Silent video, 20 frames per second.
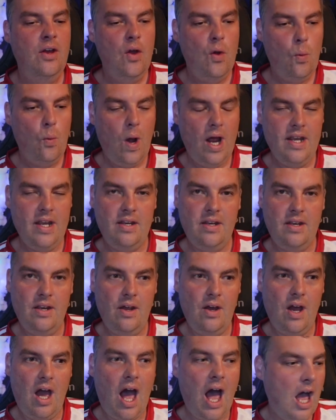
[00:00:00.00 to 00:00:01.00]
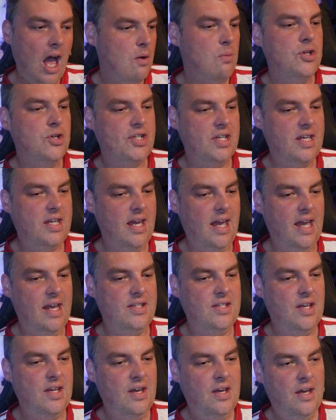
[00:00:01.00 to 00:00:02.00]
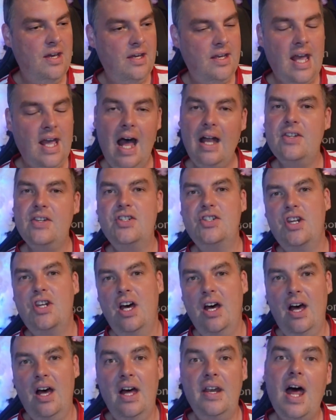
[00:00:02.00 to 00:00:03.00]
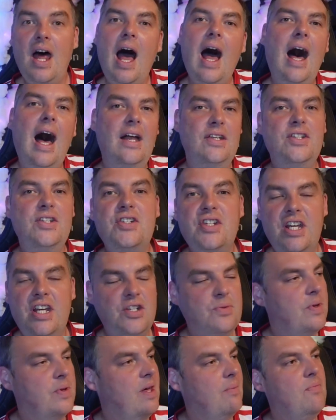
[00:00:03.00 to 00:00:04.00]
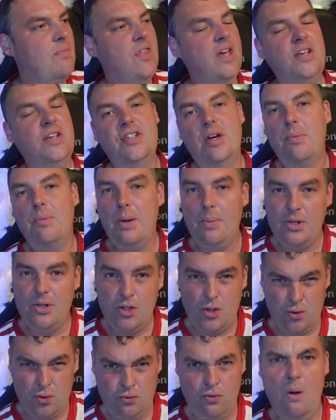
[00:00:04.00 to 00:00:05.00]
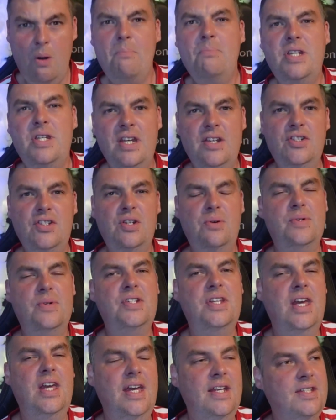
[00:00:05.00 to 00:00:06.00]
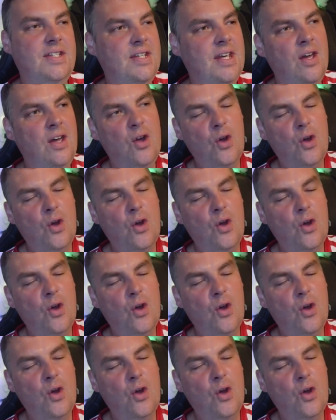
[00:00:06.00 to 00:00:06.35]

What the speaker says: When I was a kid, cancer and heart disease were them things that we were drummed into as kids,